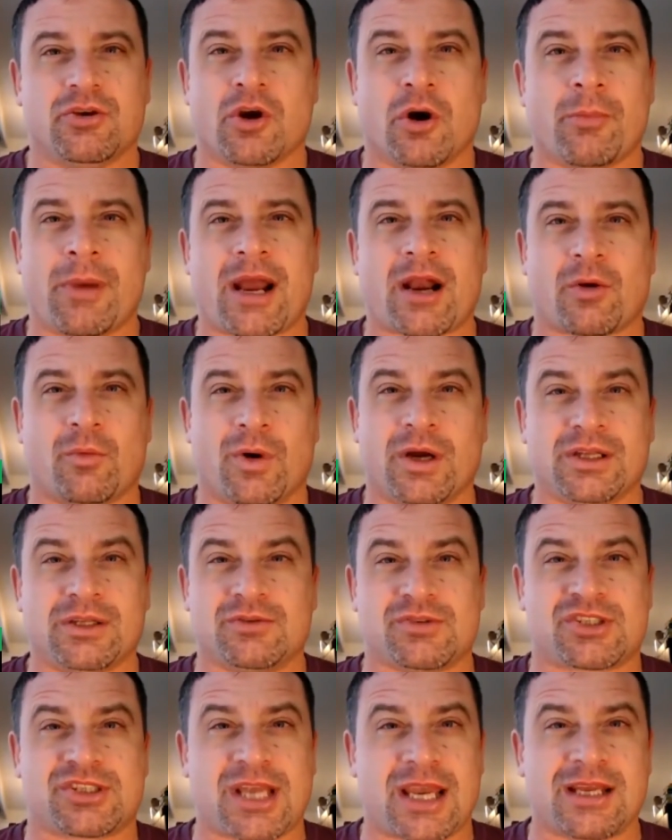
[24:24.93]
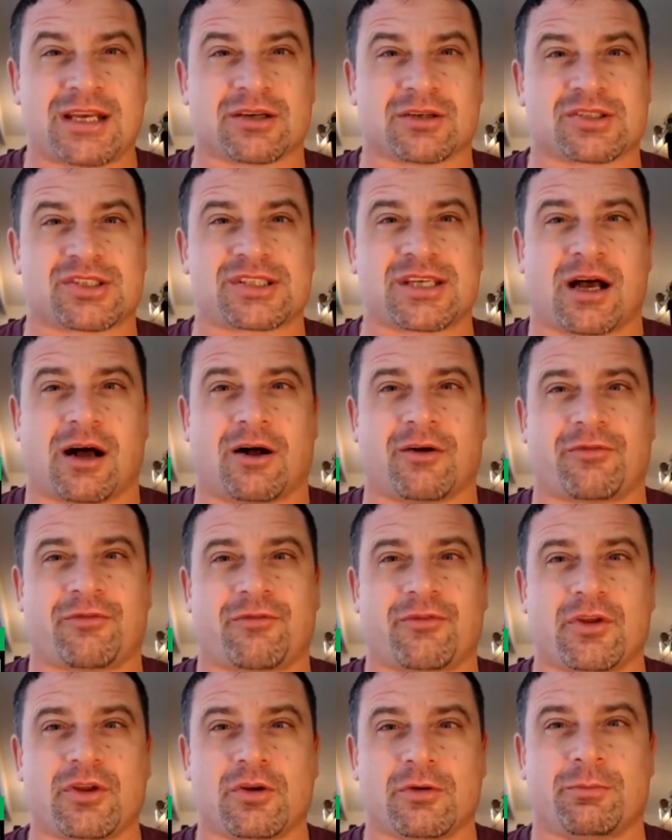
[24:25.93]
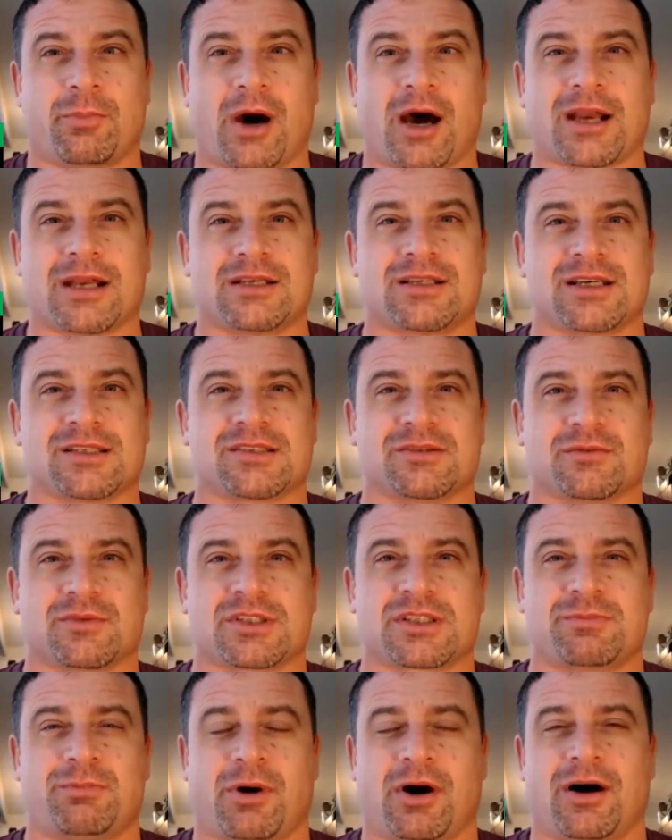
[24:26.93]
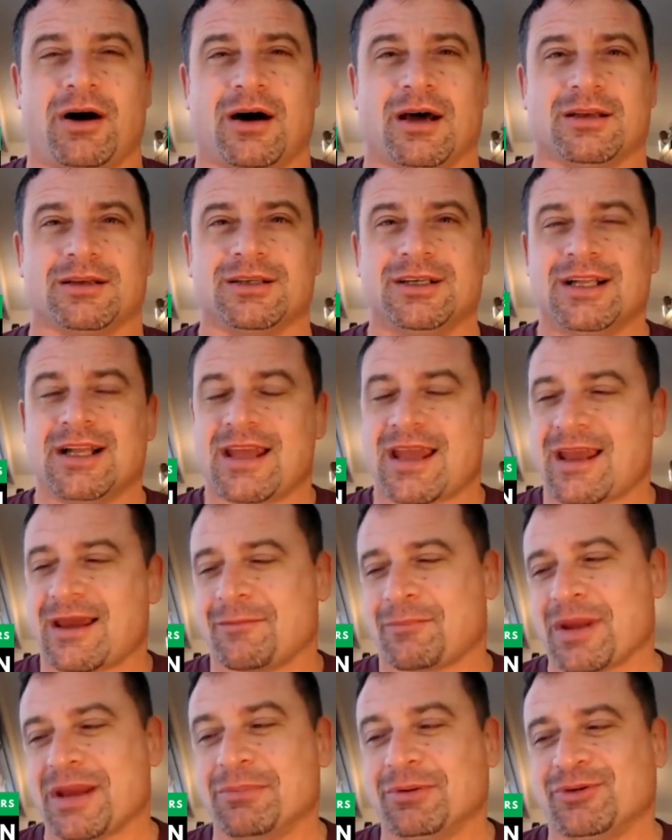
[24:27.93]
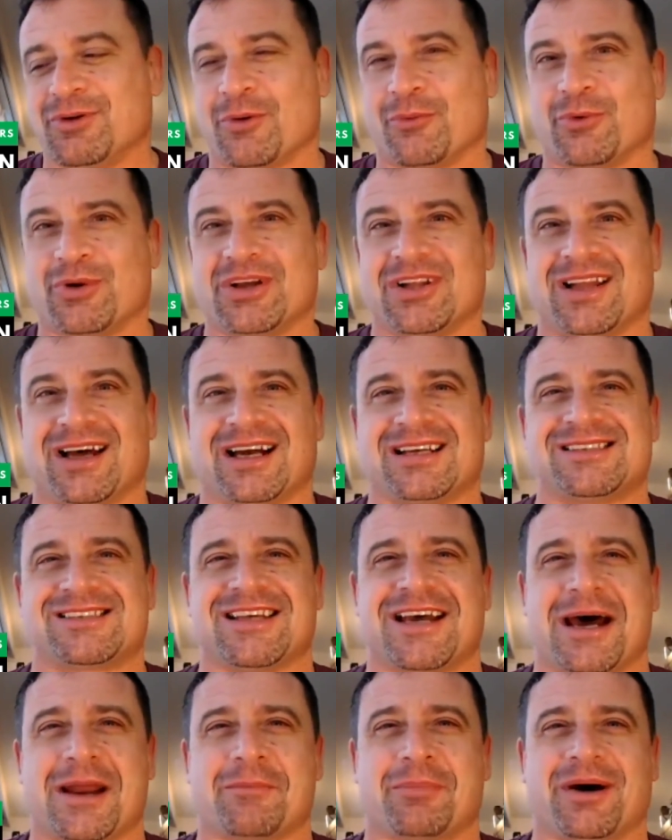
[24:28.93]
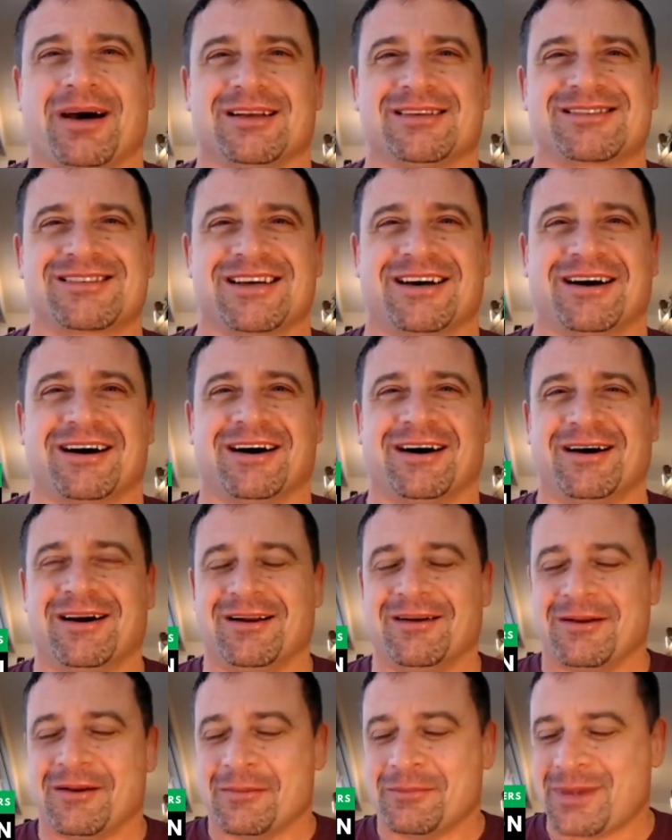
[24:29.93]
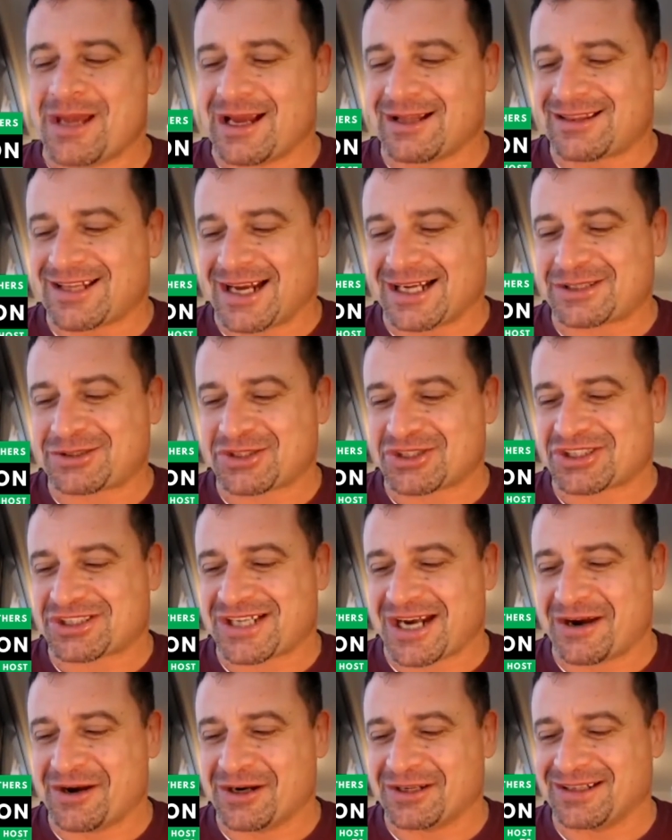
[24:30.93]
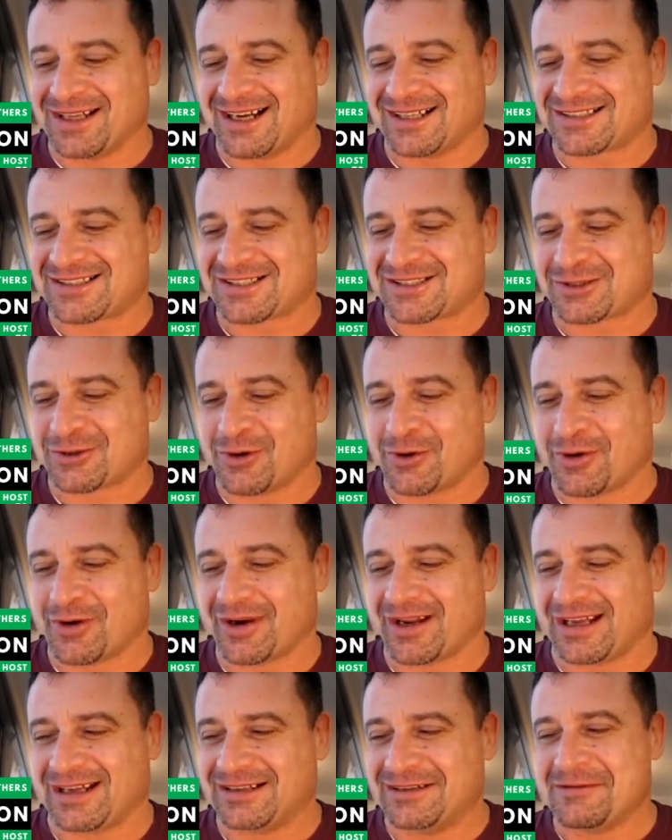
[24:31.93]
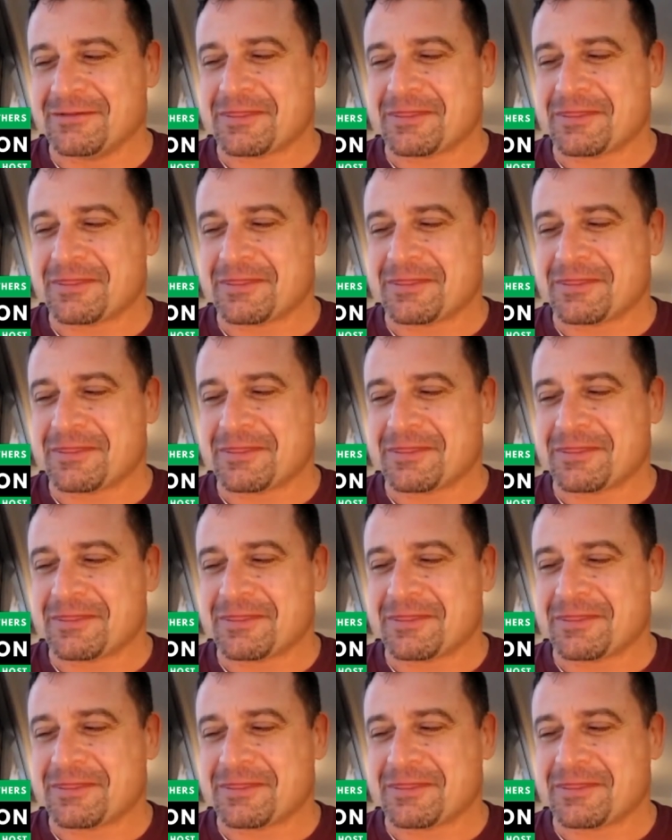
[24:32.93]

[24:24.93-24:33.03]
no matter what you say to yourself, your body doesn't respond. And people don't realize that. But man, thanks for sharing that story.